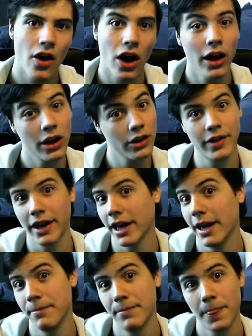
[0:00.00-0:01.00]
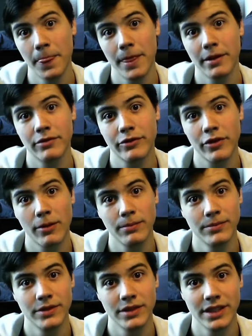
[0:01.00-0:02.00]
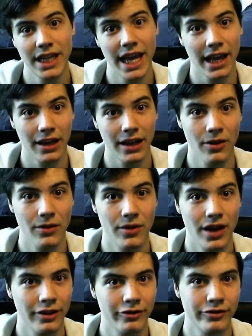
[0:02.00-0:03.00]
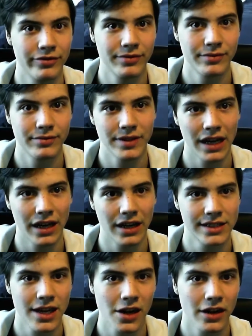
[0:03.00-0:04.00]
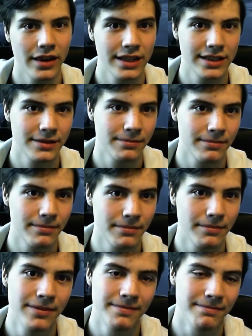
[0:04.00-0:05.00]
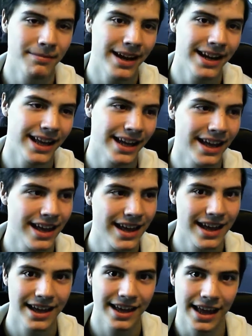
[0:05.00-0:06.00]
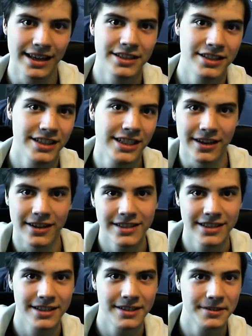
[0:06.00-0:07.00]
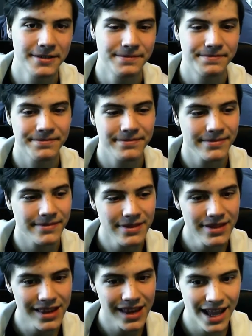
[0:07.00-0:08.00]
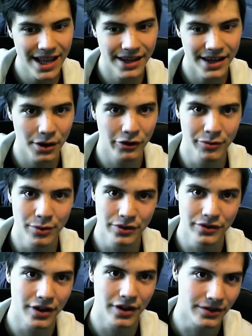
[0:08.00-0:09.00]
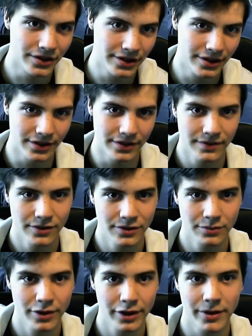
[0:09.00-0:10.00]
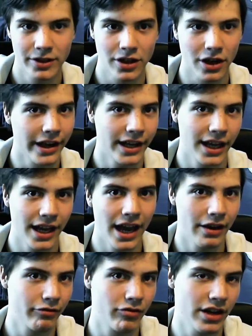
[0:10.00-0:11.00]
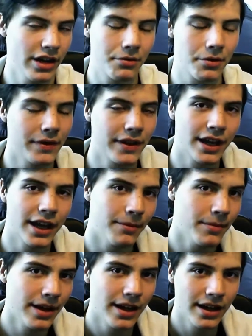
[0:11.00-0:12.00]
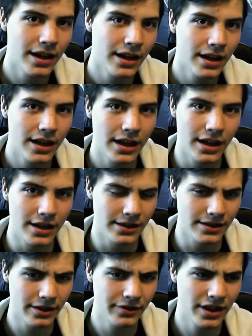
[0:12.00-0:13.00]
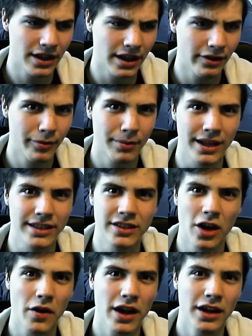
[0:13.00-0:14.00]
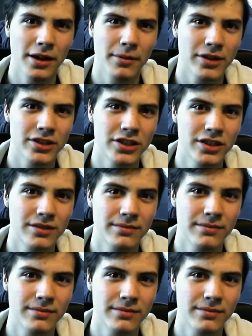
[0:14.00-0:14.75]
I love that game from the get-go. I started as maining Genji and Hanzo, and now I've moved on to pretty much liking every hero in the game. I think I haven't played Zarya that much.